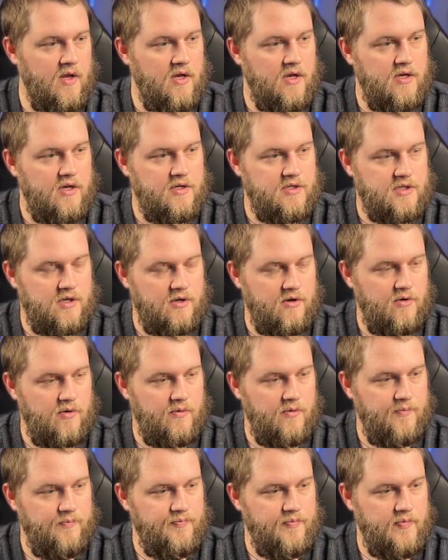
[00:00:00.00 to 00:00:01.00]

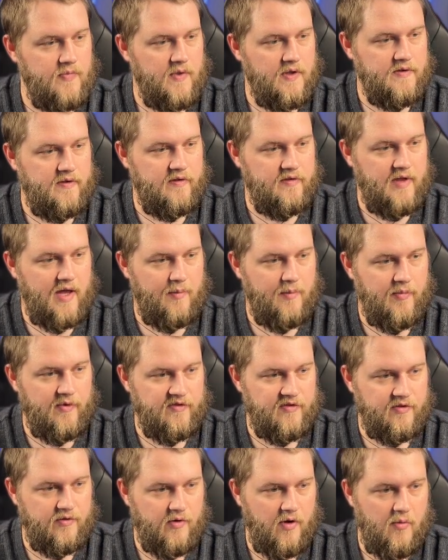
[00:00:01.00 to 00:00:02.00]
So this is that
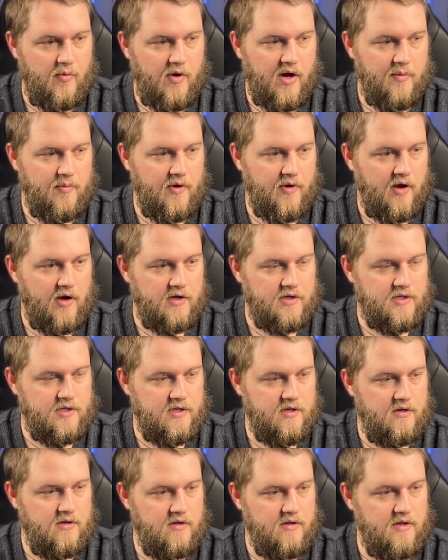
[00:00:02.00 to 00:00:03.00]
Mr. Robot box
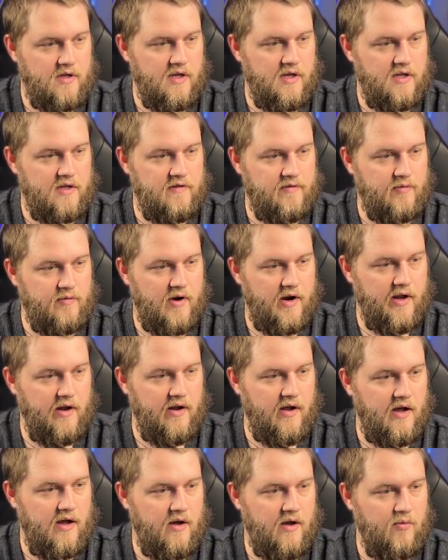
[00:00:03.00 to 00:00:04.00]
that's running
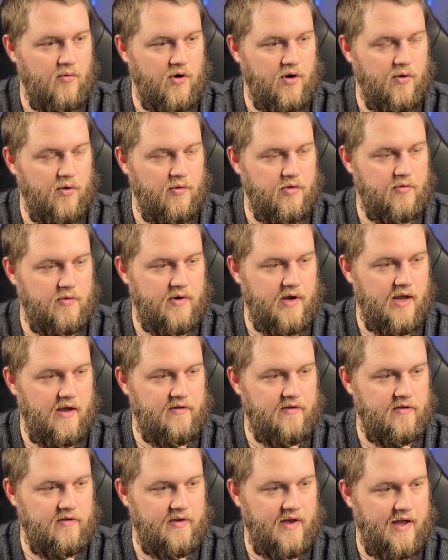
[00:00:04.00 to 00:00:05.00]
103
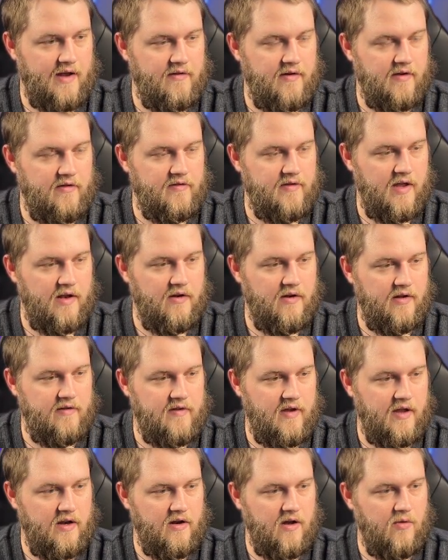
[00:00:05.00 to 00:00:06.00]
as its address,
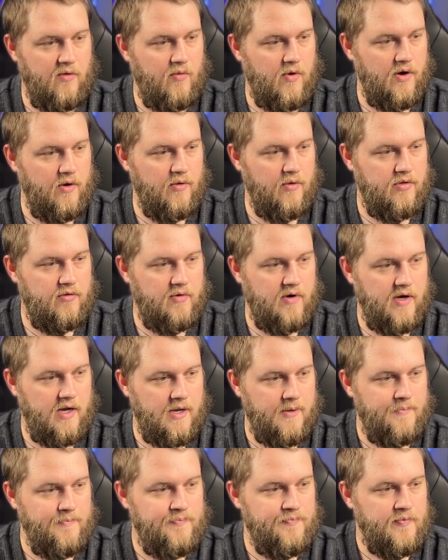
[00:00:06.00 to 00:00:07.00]
10.10.103.
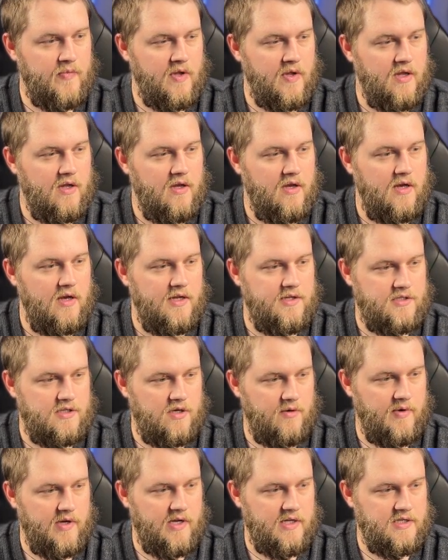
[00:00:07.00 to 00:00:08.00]
And so
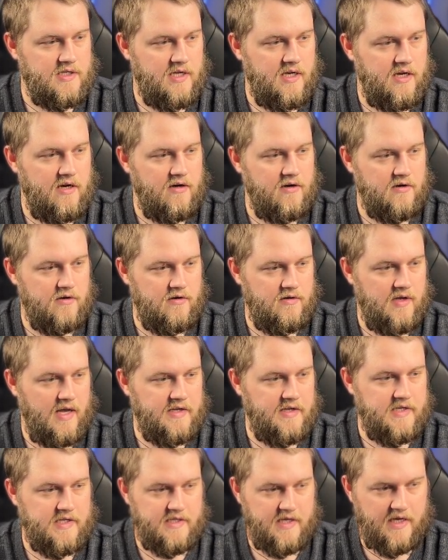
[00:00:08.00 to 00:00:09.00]
we can see here
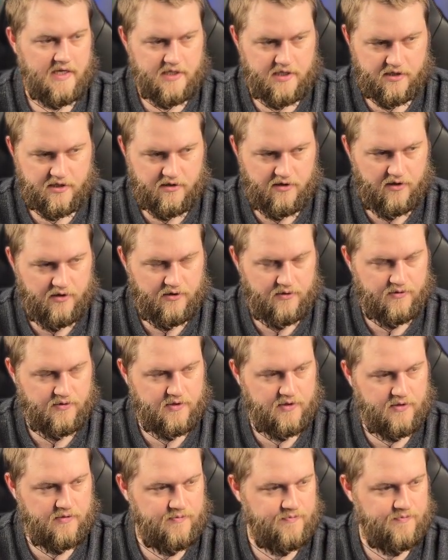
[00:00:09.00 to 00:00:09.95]
SSH is closed,